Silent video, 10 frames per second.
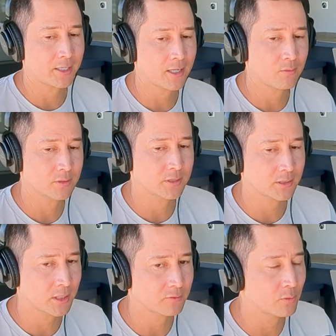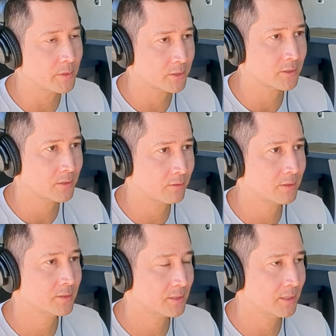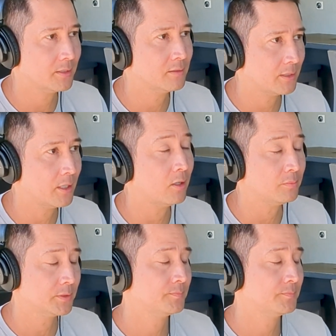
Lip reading: out with successful business owners, it helped.